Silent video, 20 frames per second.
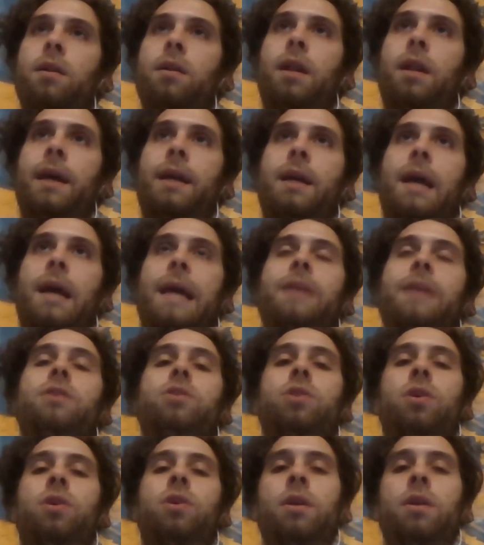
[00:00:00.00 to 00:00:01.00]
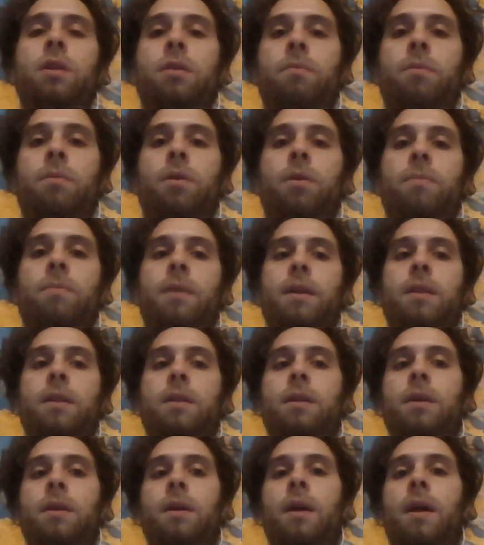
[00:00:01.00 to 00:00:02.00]
like, enjoy the moment,
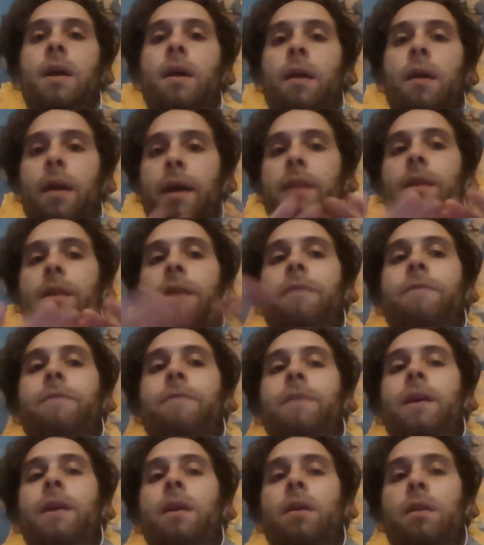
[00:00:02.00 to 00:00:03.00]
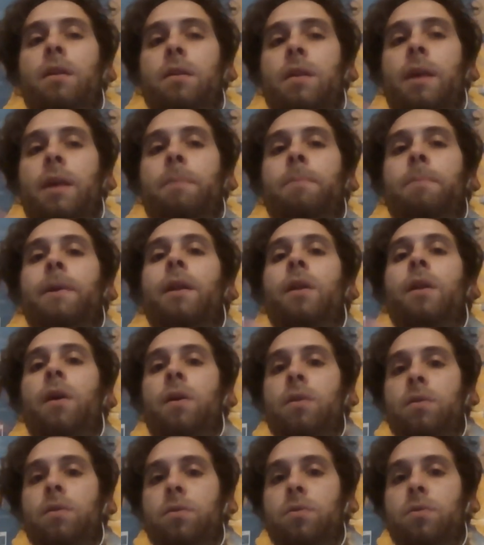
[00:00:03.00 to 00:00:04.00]
and they feel they
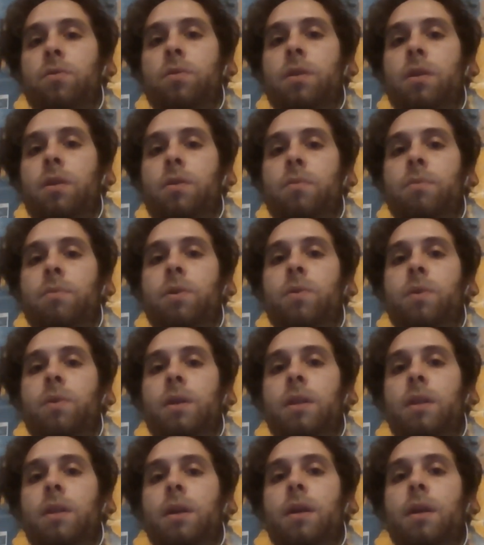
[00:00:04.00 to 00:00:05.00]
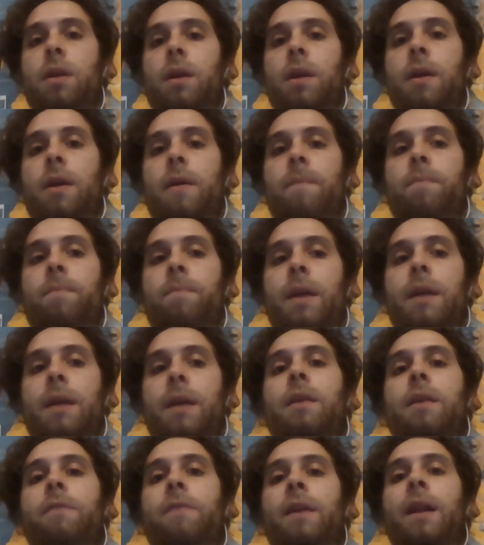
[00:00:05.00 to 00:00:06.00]
belong to the community, mm. and
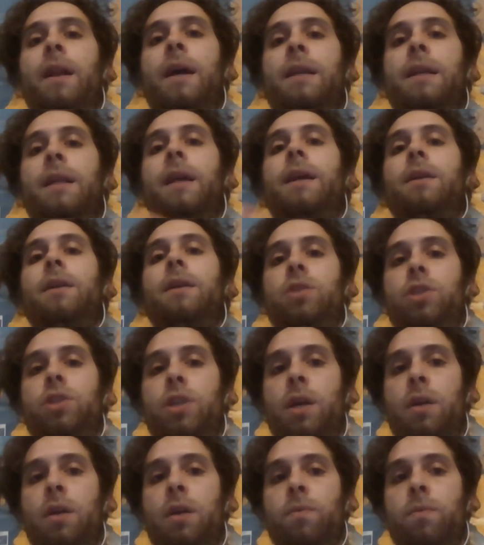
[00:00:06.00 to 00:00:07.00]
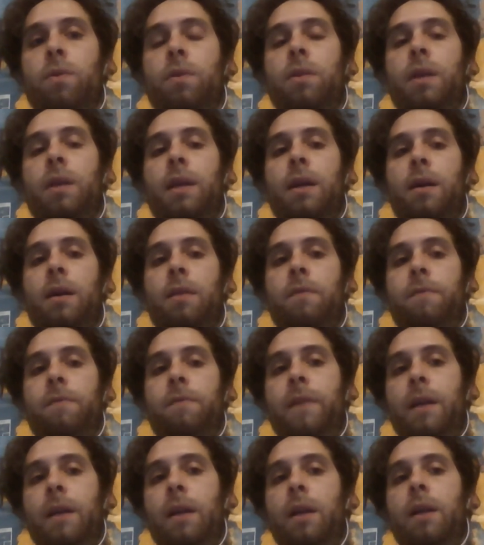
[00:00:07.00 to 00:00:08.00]
they feel like they can share what they are
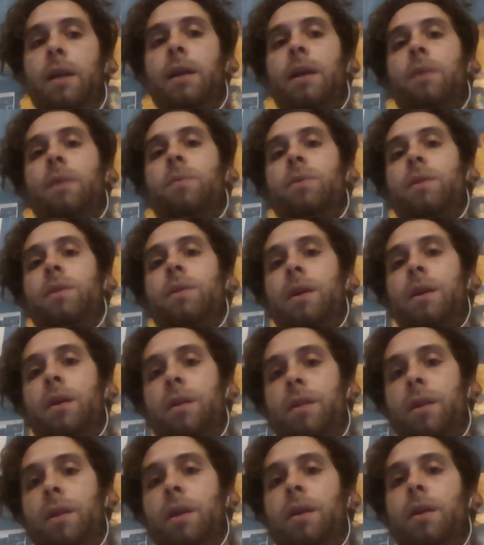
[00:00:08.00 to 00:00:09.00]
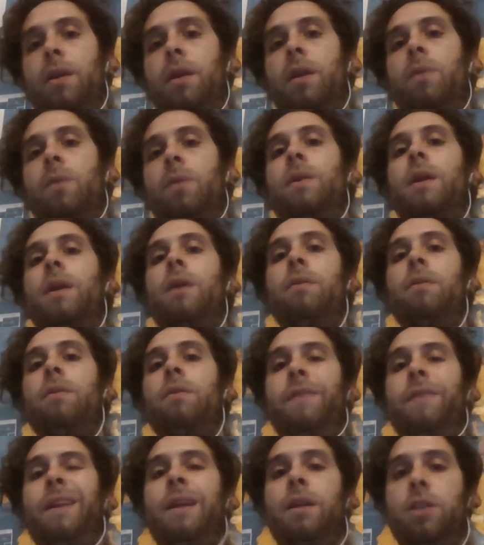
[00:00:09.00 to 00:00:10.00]
feeling and what they are thinking without
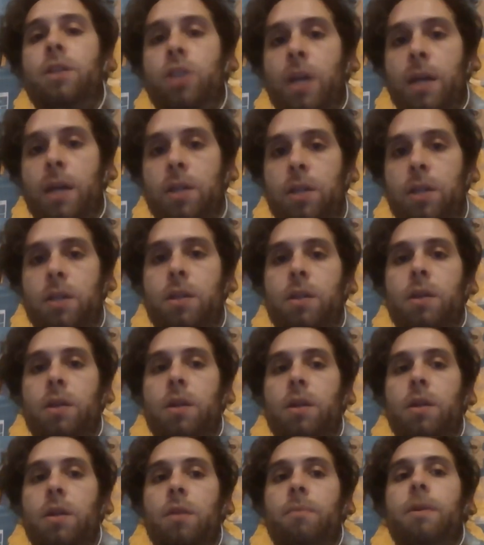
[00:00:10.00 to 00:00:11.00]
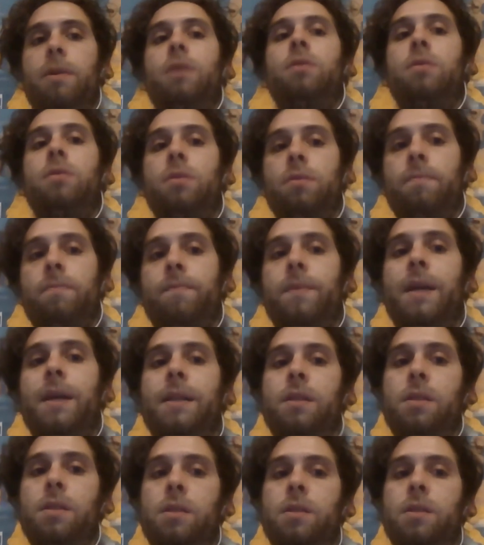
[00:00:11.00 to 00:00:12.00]
feeling judged, because
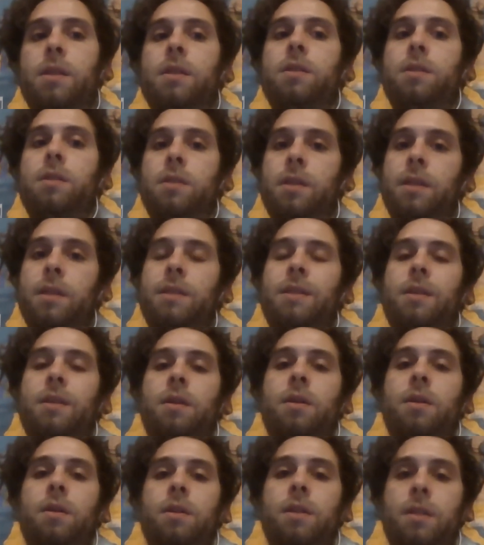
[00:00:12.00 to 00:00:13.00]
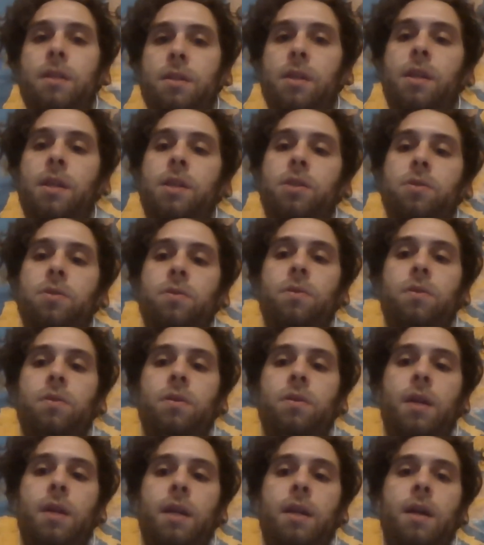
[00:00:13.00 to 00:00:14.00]
that's an issue
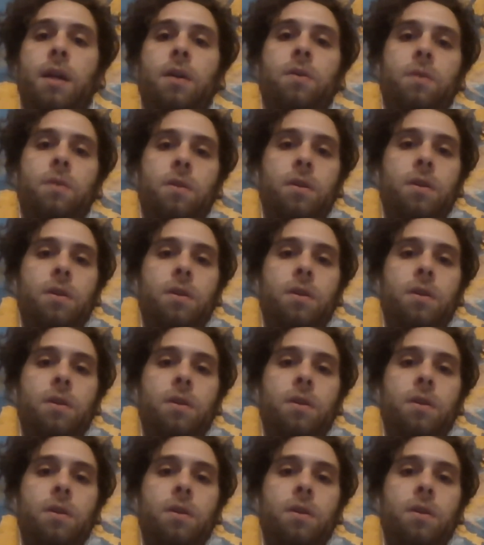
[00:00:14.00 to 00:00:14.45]
right now.